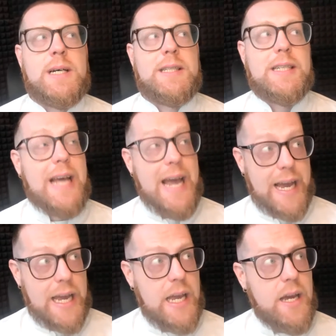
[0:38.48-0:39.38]

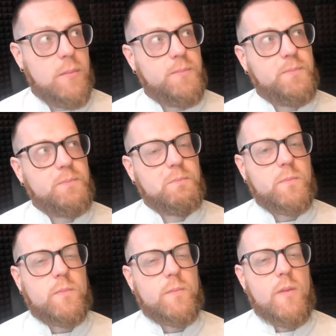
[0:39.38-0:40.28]
Today,
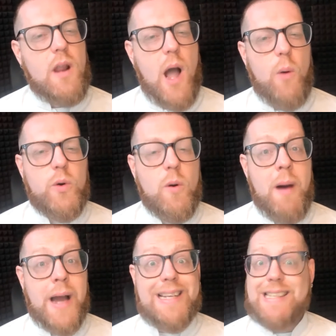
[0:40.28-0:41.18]
I would
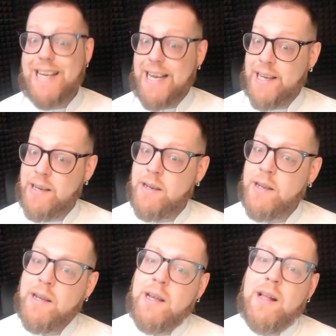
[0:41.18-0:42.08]
remind us again
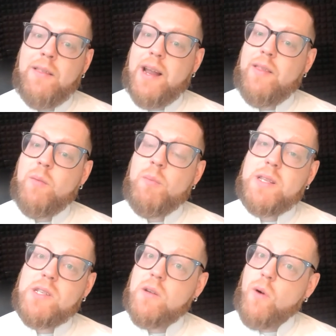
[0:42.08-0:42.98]
that in the
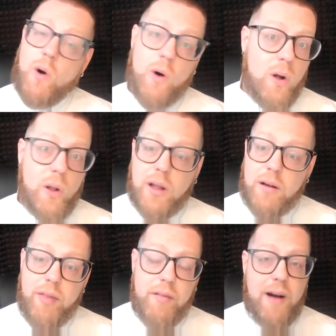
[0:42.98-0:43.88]
midst of all
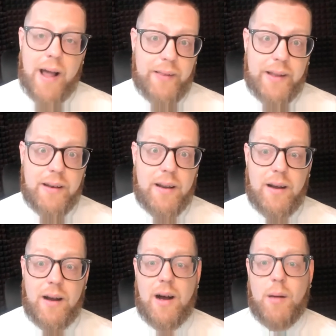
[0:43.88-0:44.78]
of the violent
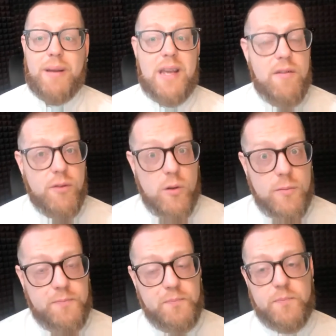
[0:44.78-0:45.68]
upheaval,
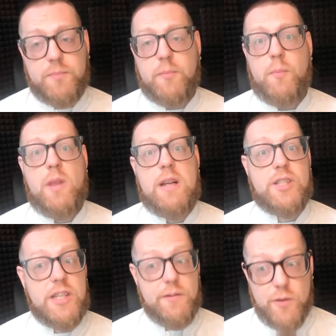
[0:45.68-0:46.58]

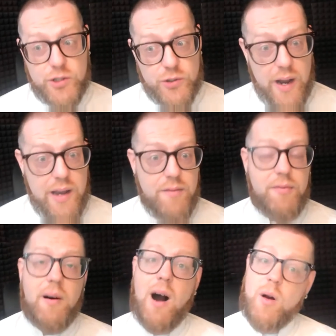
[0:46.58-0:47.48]
civil
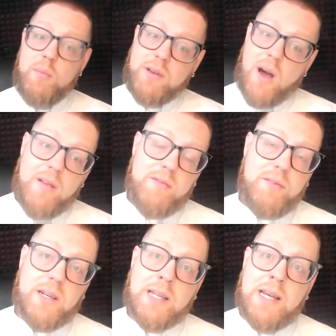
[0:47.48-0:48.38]
strife, armed
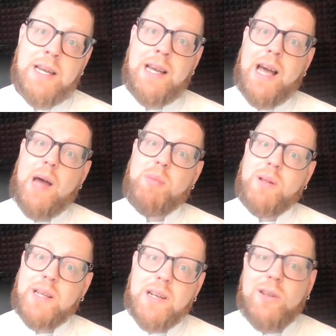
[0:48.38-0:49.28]
conflict, and
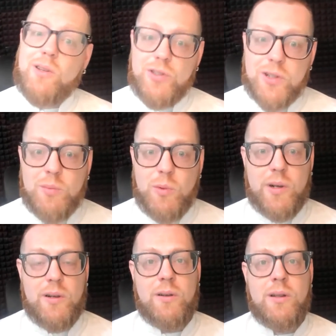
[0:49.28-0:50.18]
political
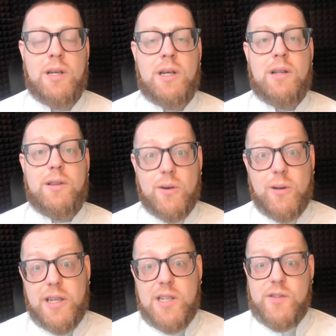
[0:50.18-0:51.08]
turmoil, the
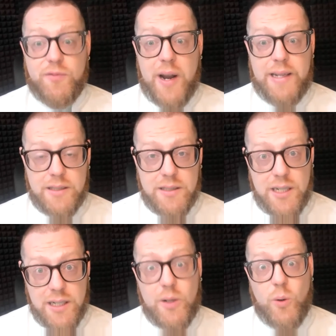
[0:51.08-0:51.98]
earliest friends,
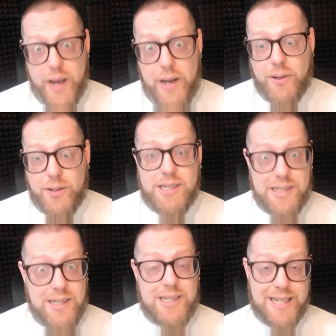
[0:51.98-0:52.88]
Quakers
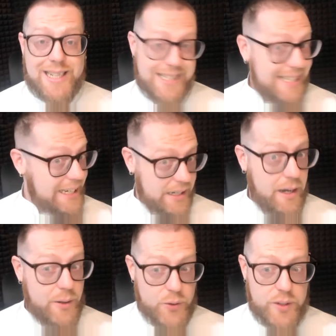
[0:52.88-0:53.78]
in the
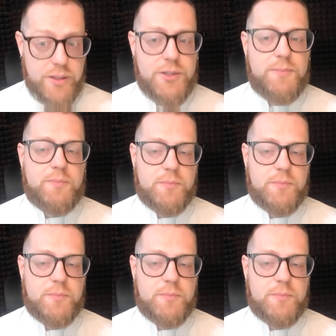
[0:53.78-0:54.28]
1600s,